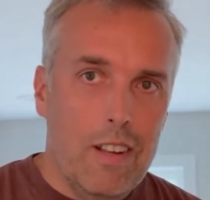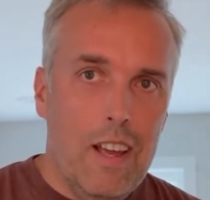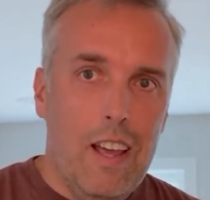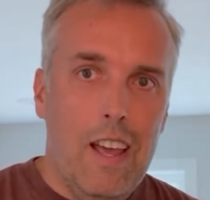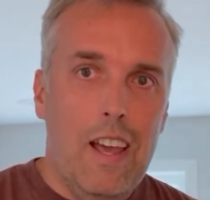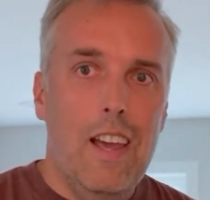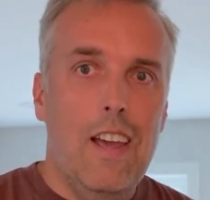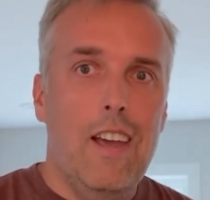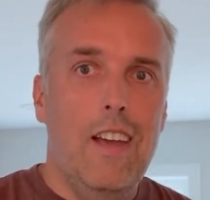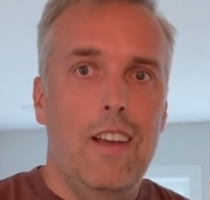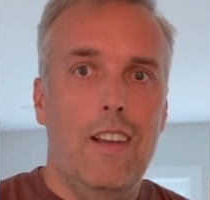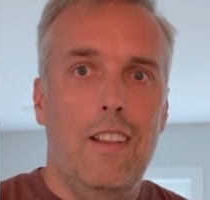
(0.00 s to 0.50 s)

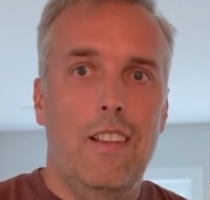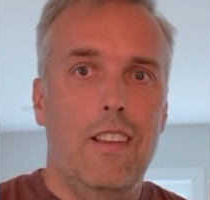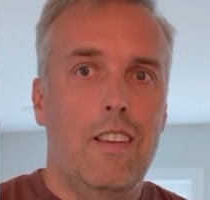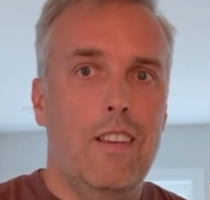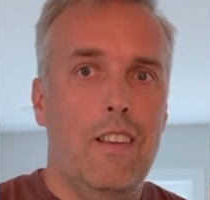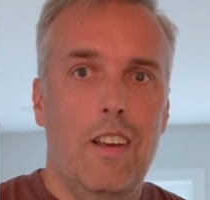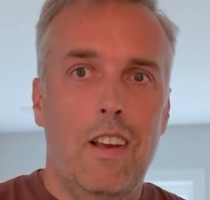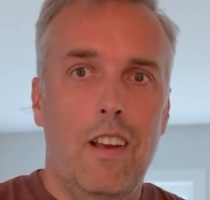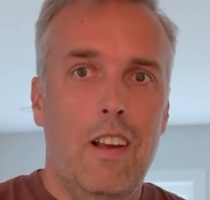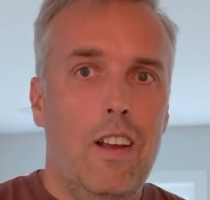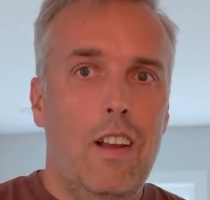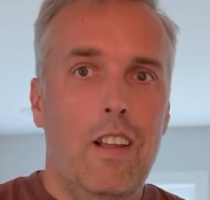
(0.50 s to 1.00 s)
and
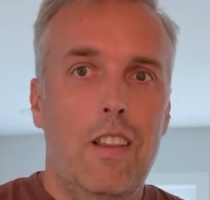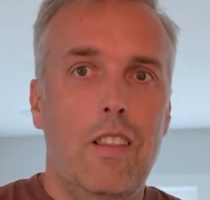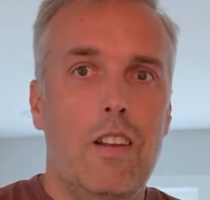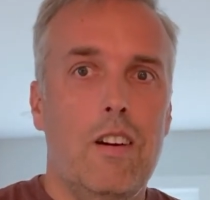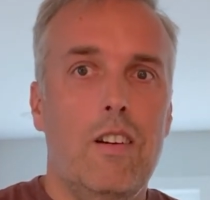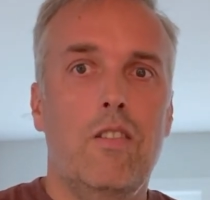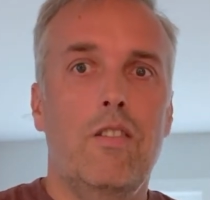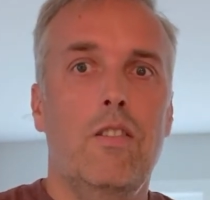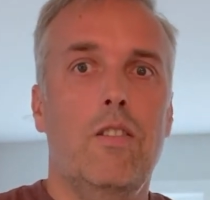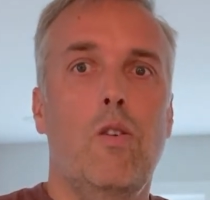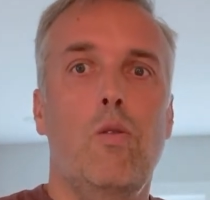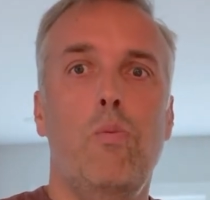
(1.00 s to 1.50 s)
there
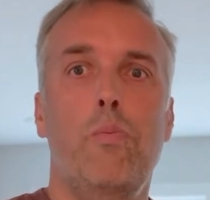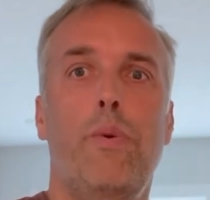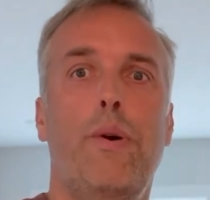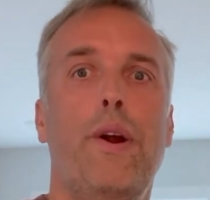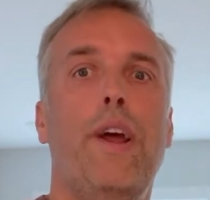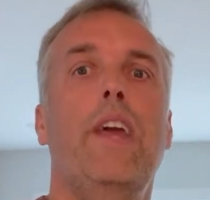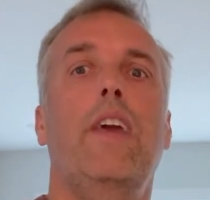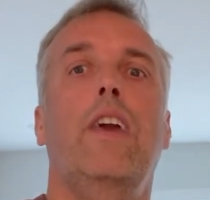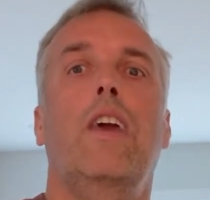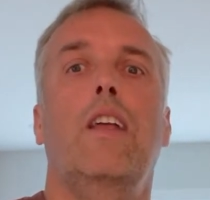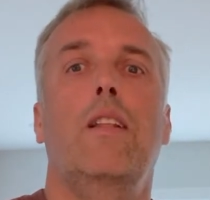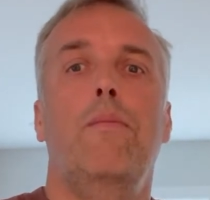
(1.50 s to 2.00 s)
is no
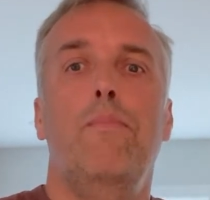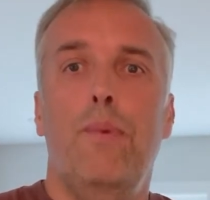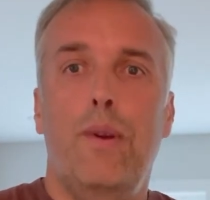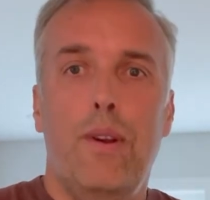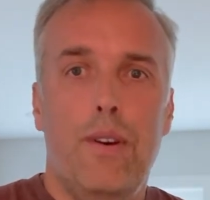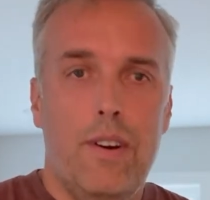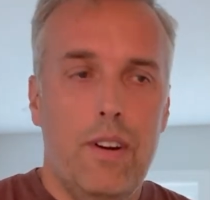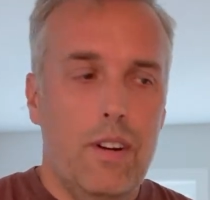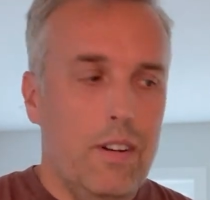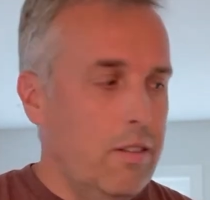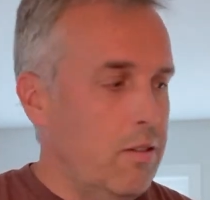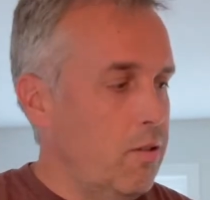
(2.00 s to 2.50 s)
break-in
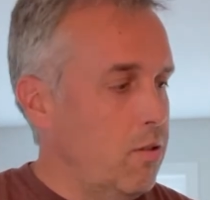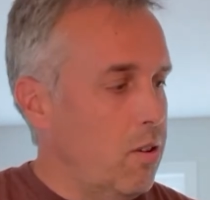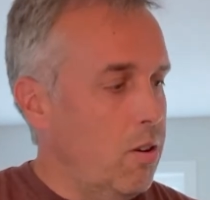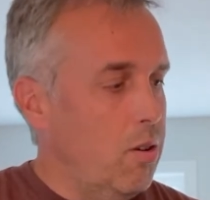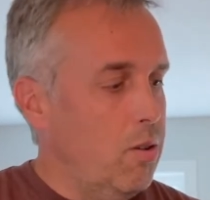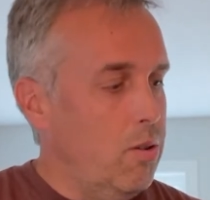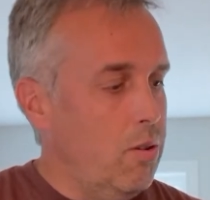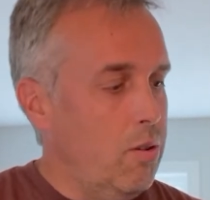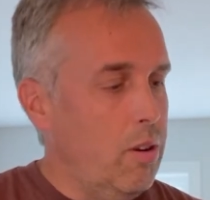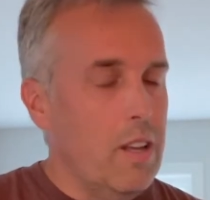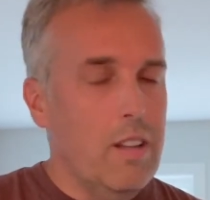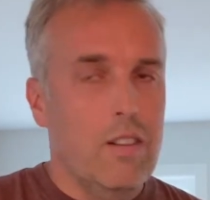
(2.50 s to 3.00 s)
period, so
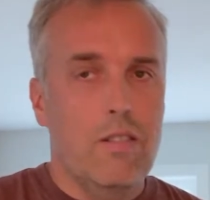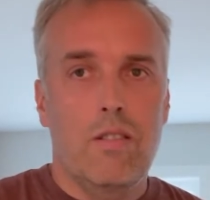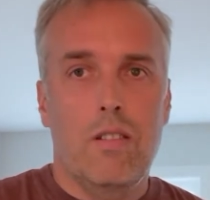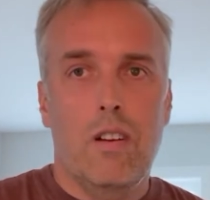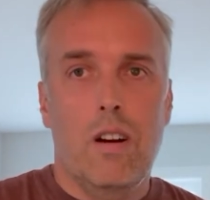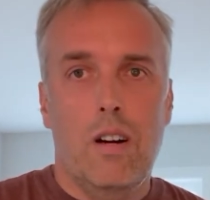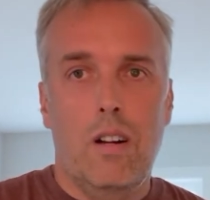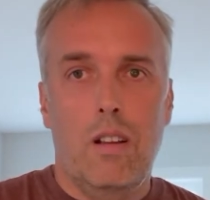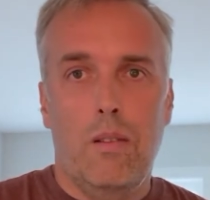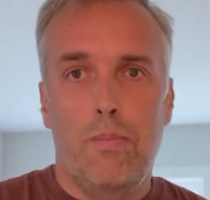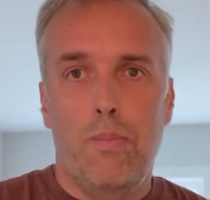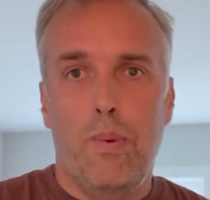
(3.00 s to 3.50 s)
you can
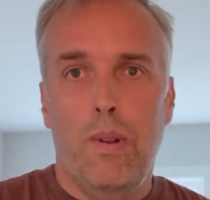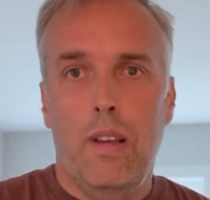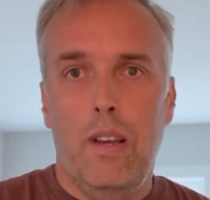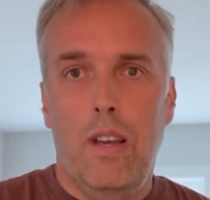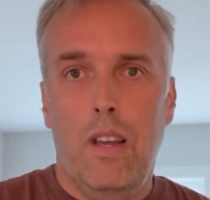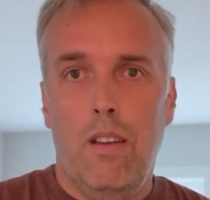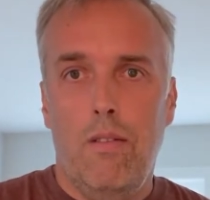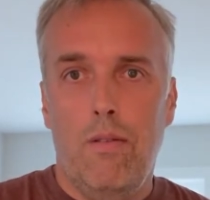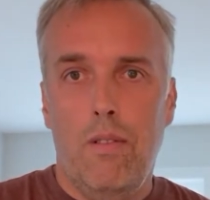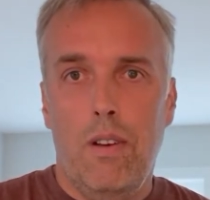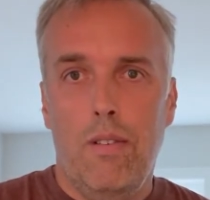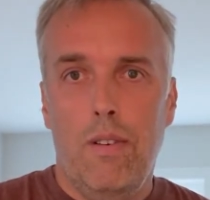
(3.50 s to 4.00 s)
start
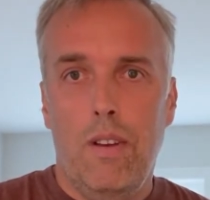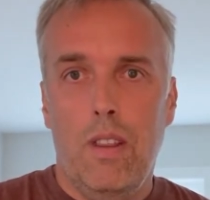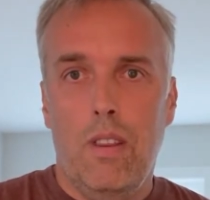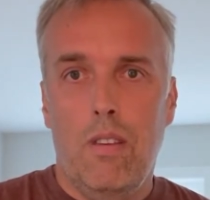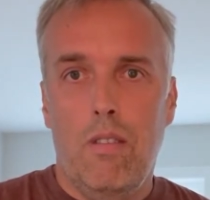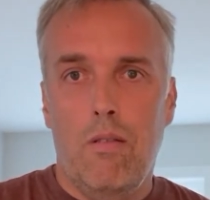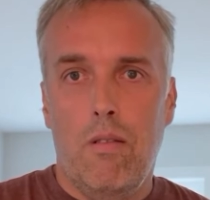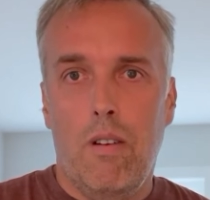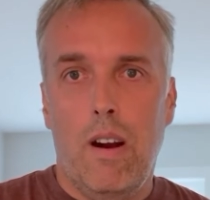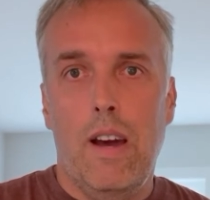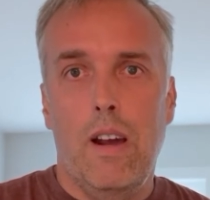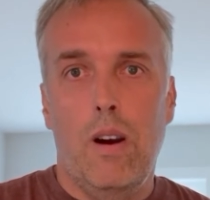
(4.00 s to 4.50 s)
playing with it
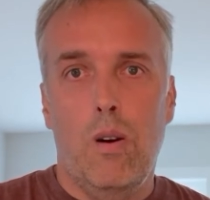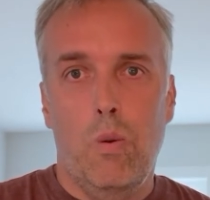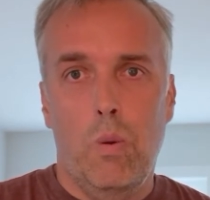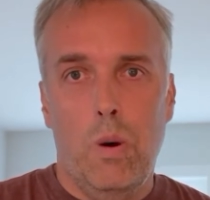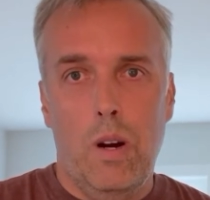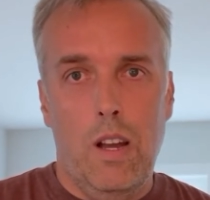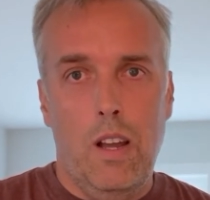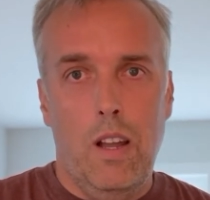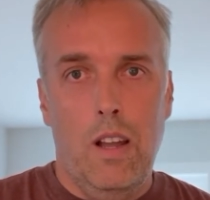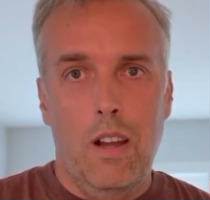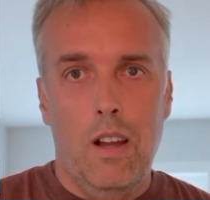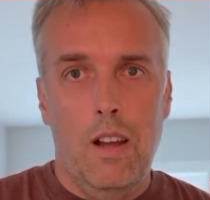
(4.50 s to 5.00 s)
right
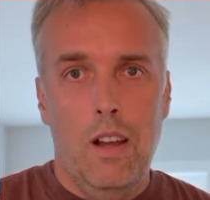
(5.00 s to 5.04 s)
away.